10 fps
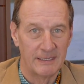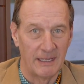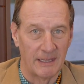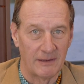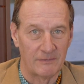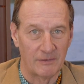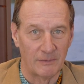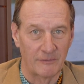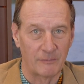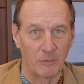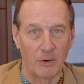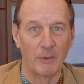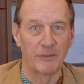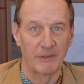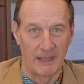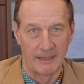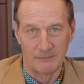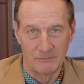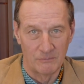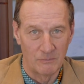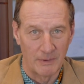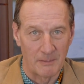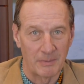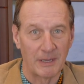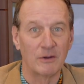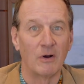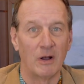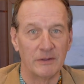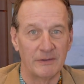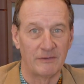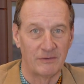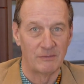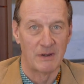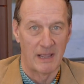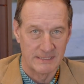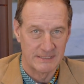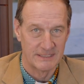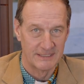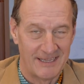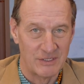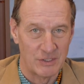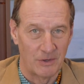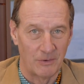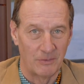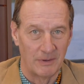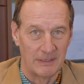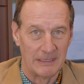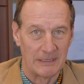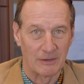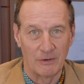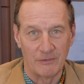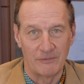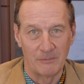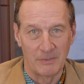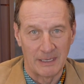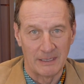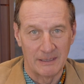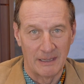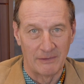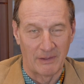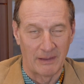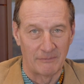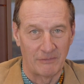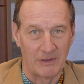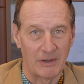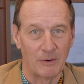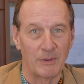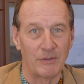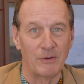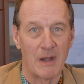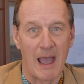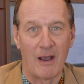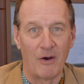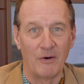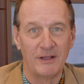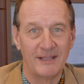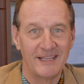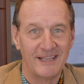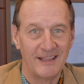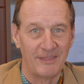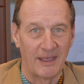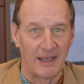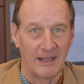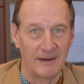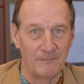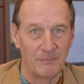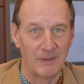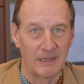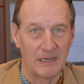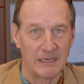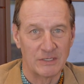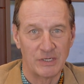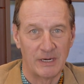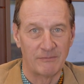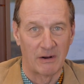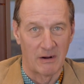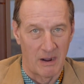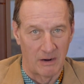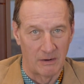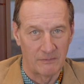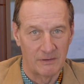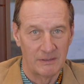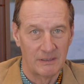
and to explore with God what I'm being called into next. And you know, it occurs to me as I sit here with you now that the condition of our heart